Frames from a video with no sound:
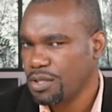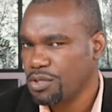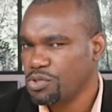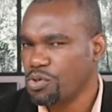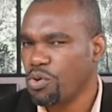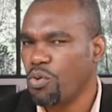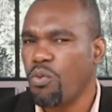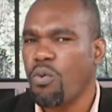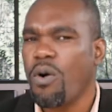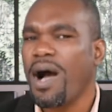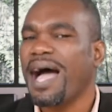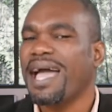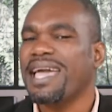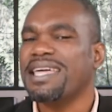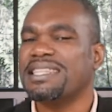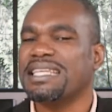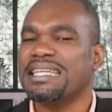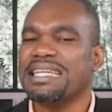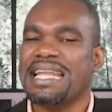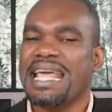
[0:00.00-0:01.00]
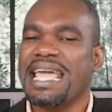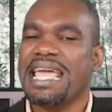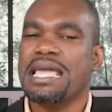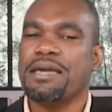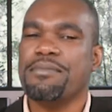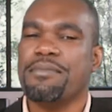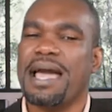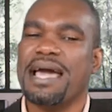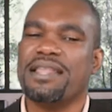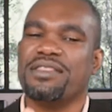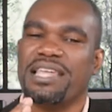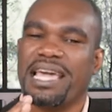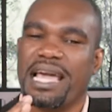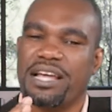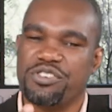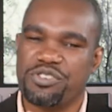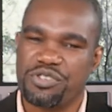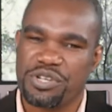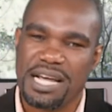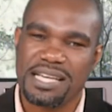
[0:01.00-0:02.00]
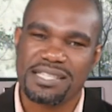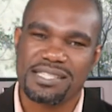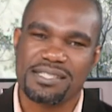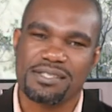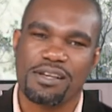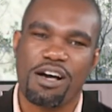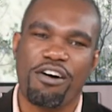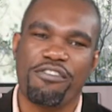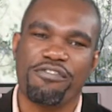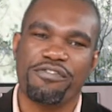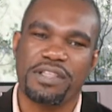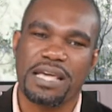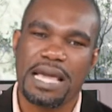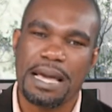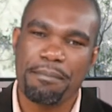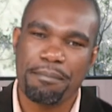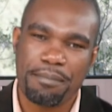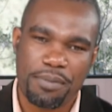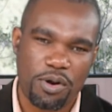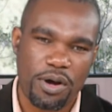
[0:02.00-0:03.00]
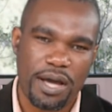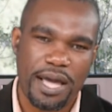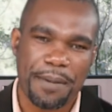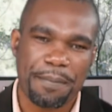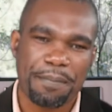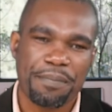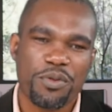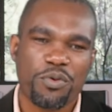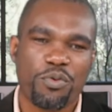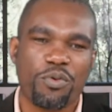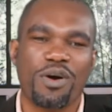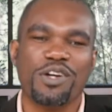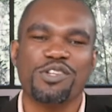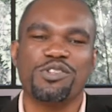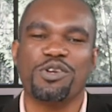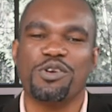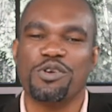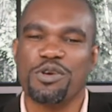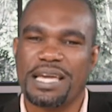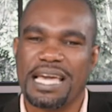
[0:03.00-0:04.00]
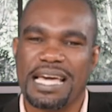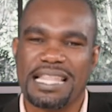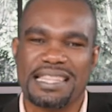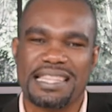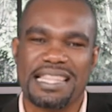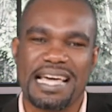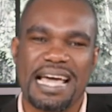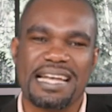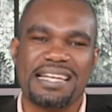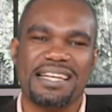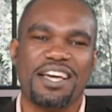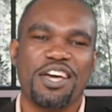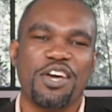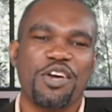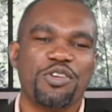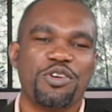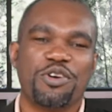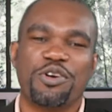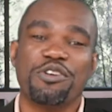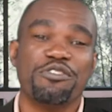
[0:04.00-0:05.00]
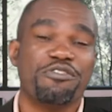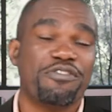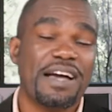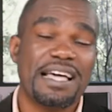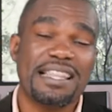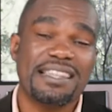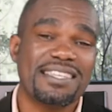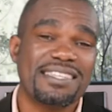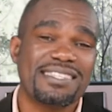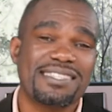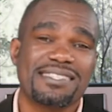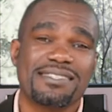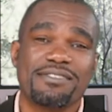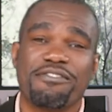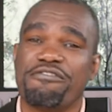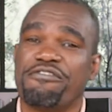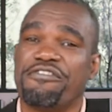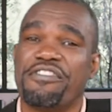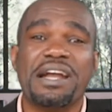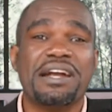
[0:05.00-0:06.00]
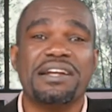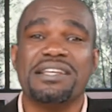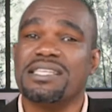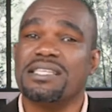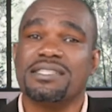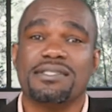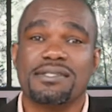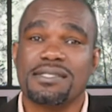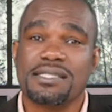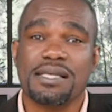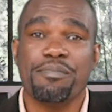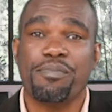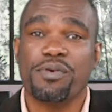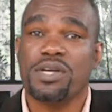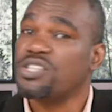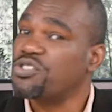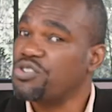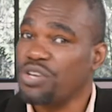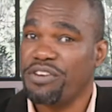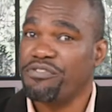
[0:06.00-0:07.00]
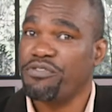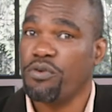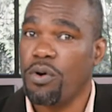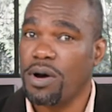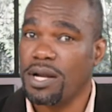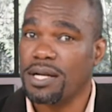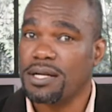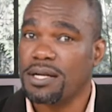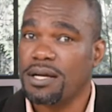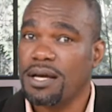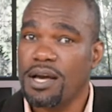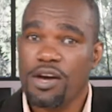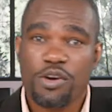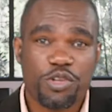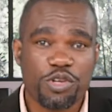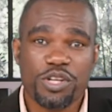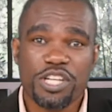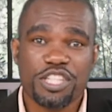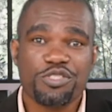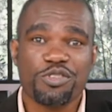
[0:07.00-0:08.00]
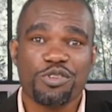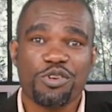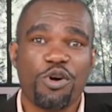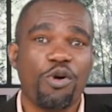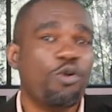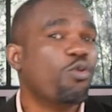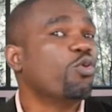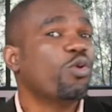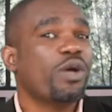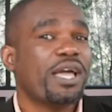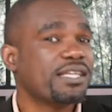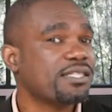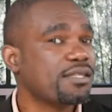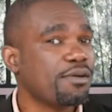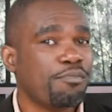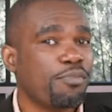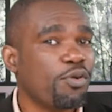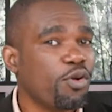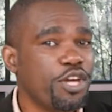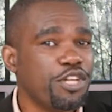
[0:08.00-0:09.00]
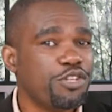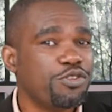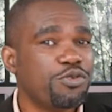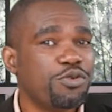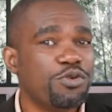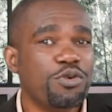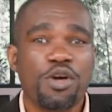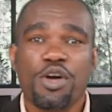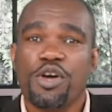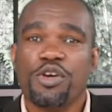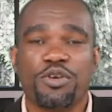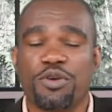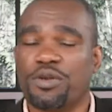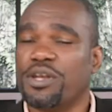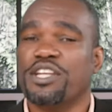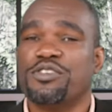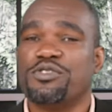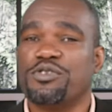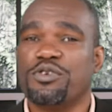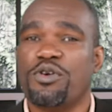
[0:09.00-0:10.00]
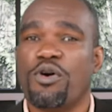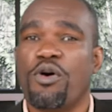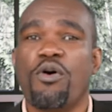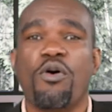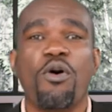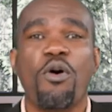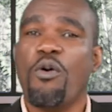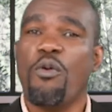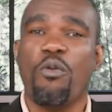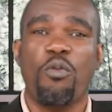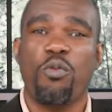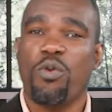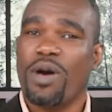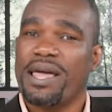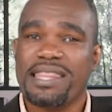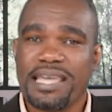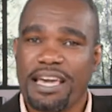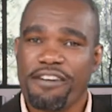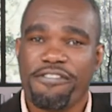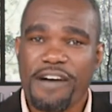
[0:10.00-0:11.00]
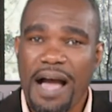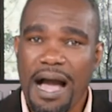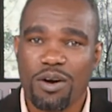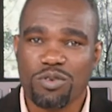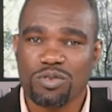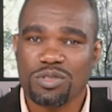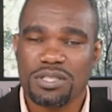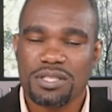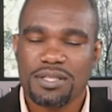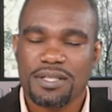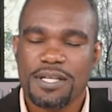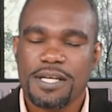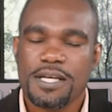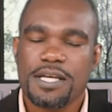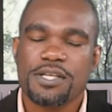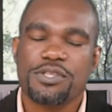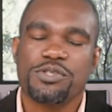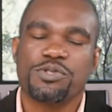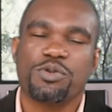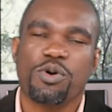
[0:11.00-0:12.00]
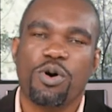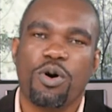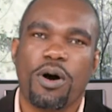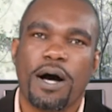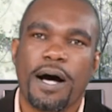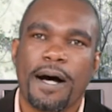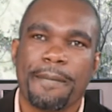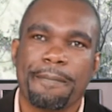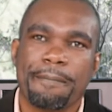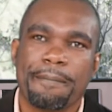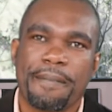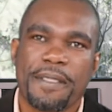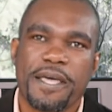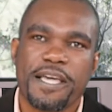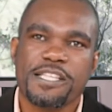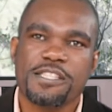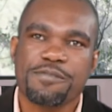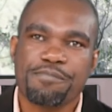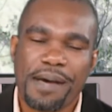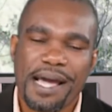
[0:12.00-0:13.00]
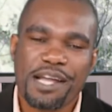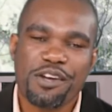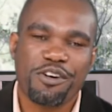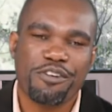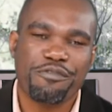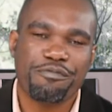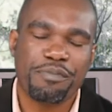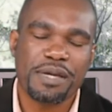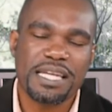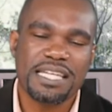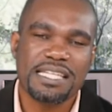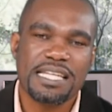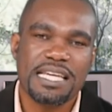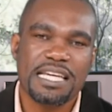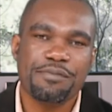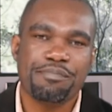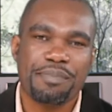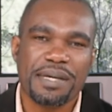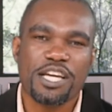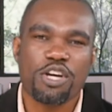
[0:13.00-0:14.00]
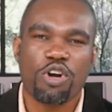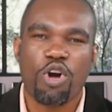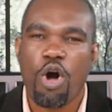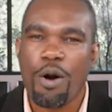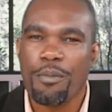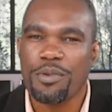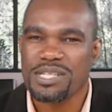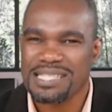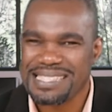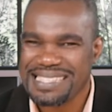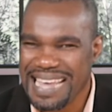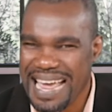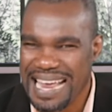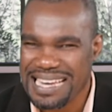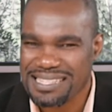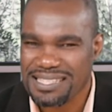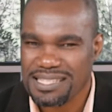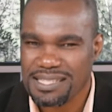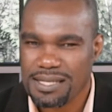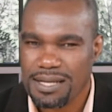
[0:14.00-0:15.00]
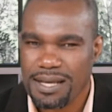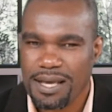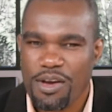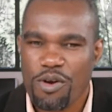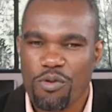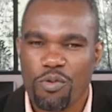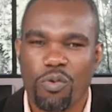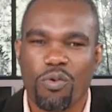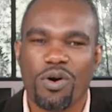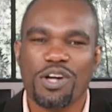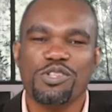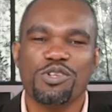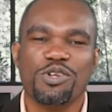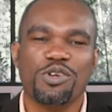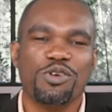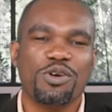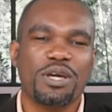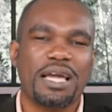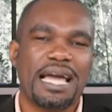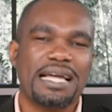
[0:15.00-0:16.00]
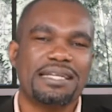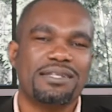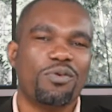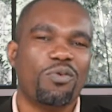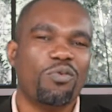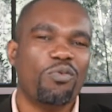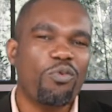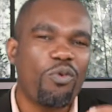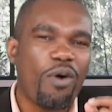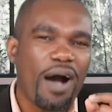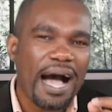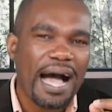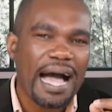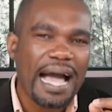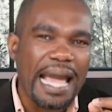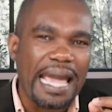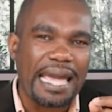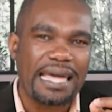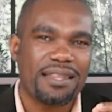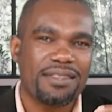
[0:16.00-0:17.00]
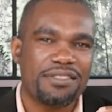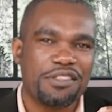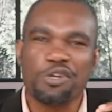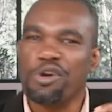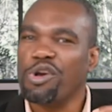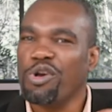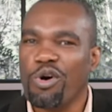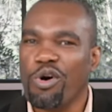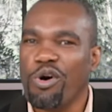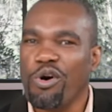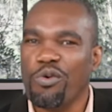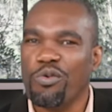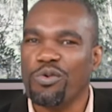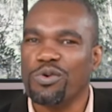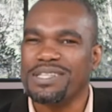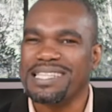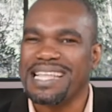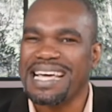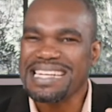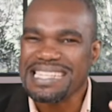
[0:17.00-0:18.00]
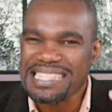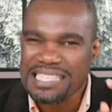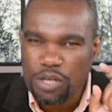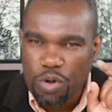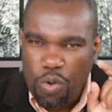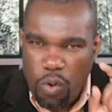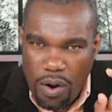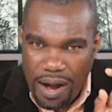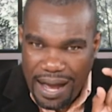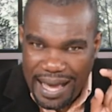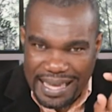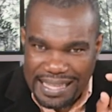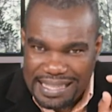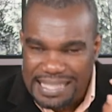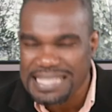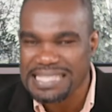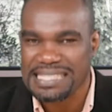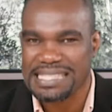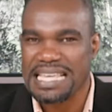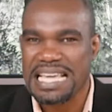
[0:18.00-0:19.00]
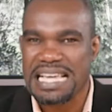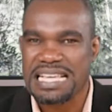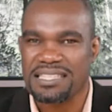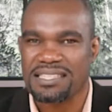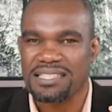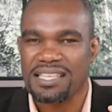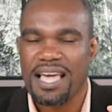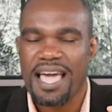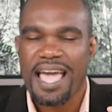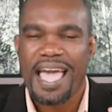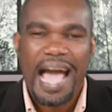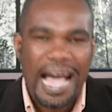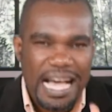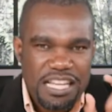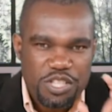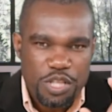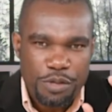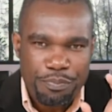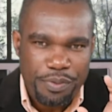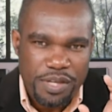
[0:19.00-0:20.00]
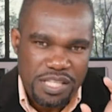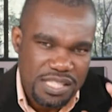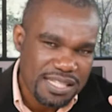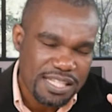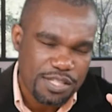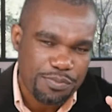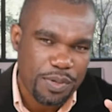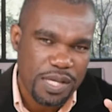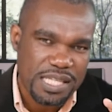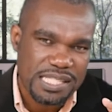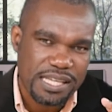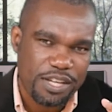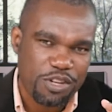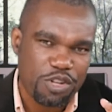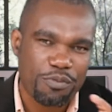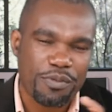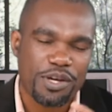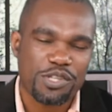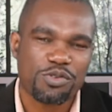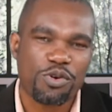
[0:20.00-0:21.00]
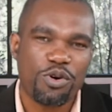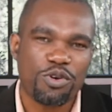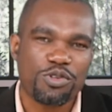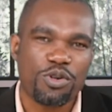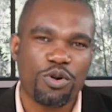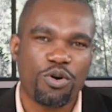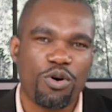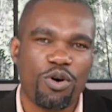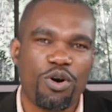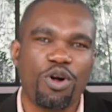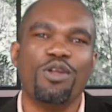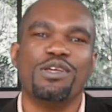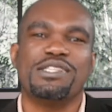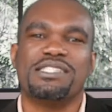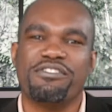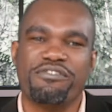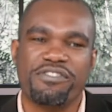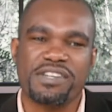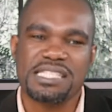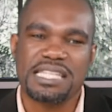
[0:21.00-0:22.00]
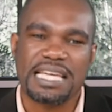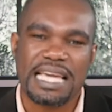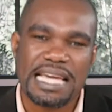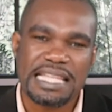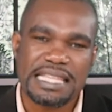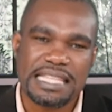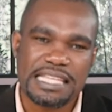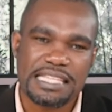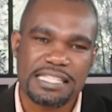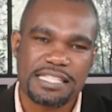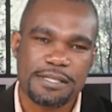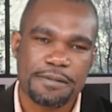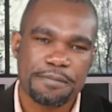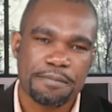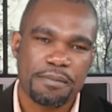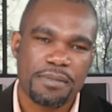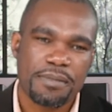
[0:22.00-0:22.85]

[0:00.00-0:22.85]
So, why the name and the address of the employer? We want to look at that. You can find this very simple, straightforward. You need to know who has employed you. You need to know where they're found. So, um, in spite of it being common sense, we want to look at why the law would then require these things. As the business person, you must always investigate this.